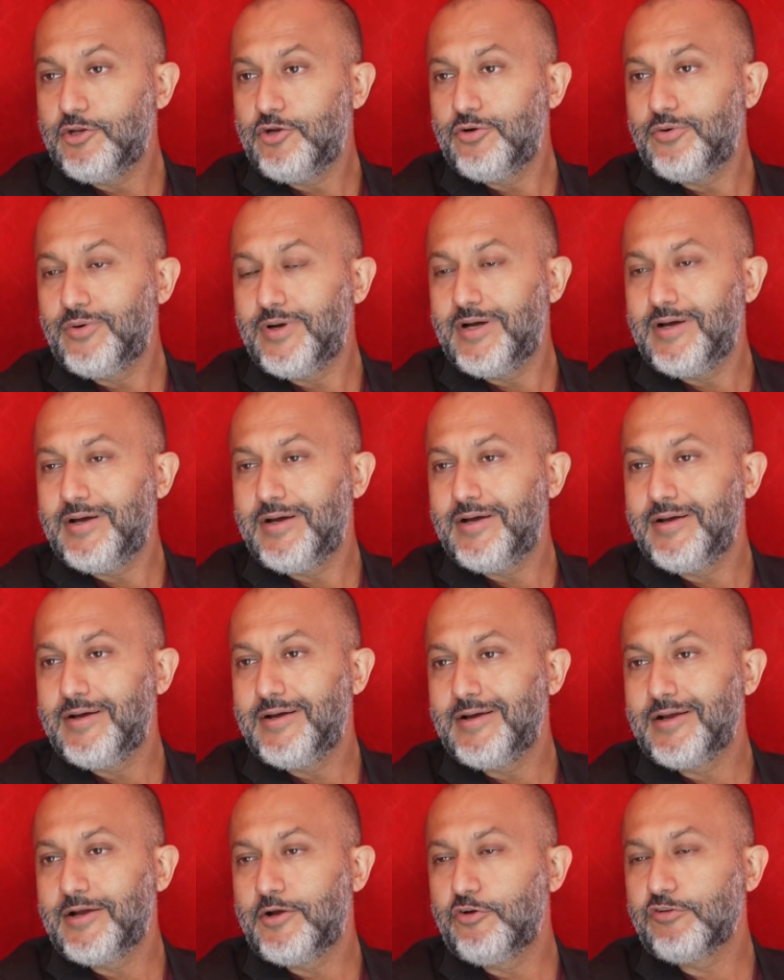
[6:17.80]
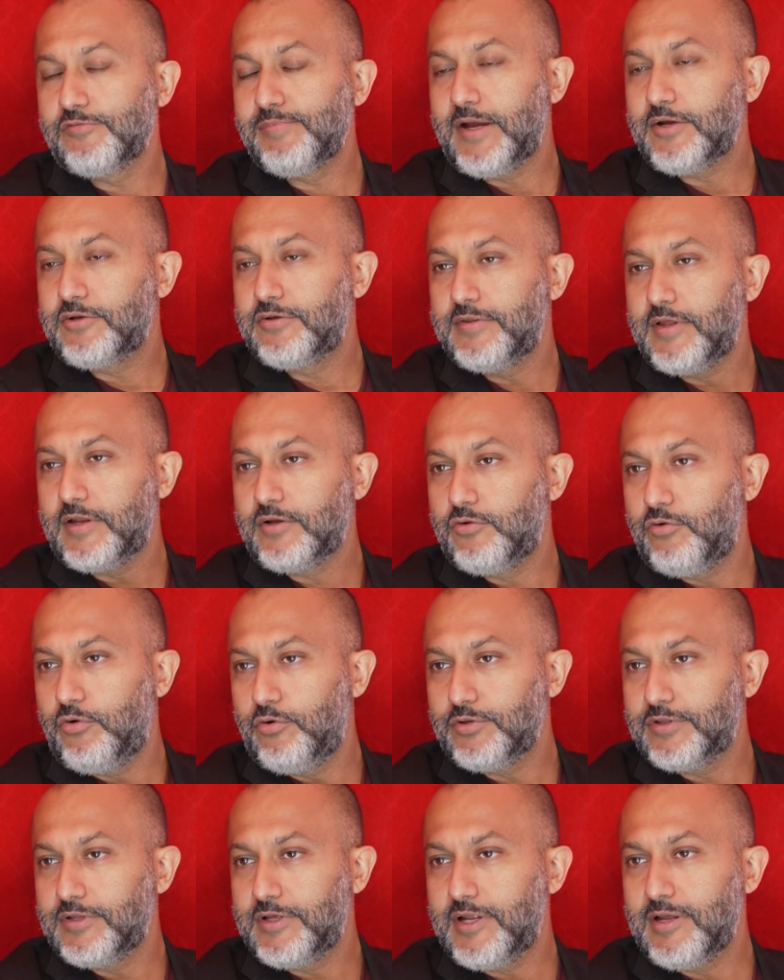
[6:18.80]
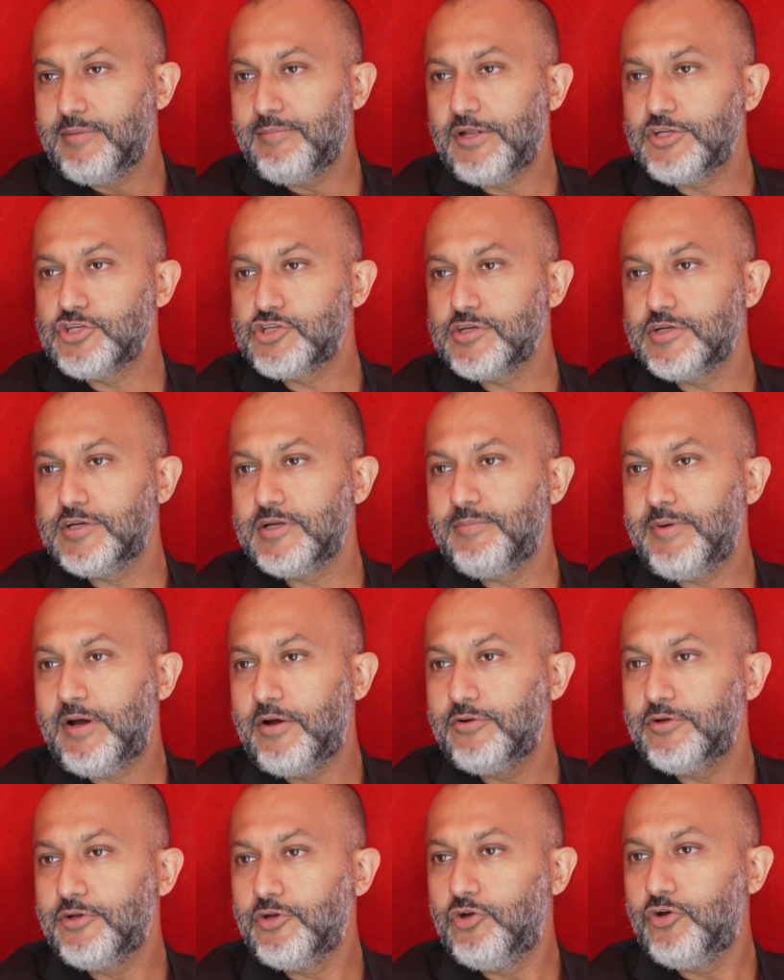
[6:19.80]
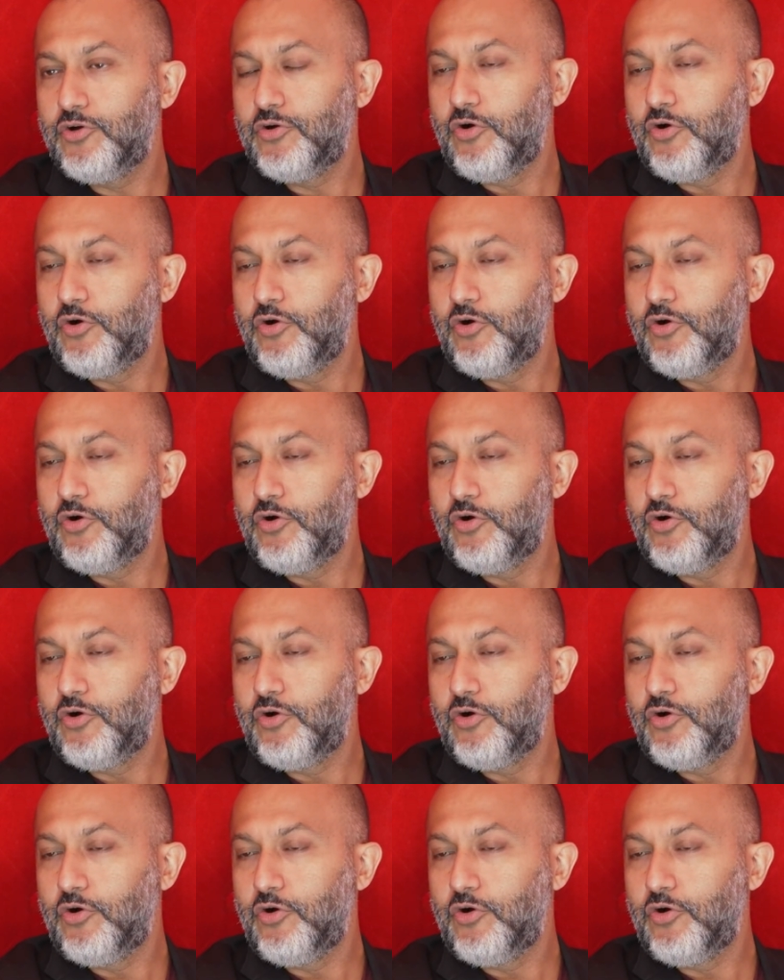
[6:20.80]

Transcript: it goes back to that quote that I mentioned about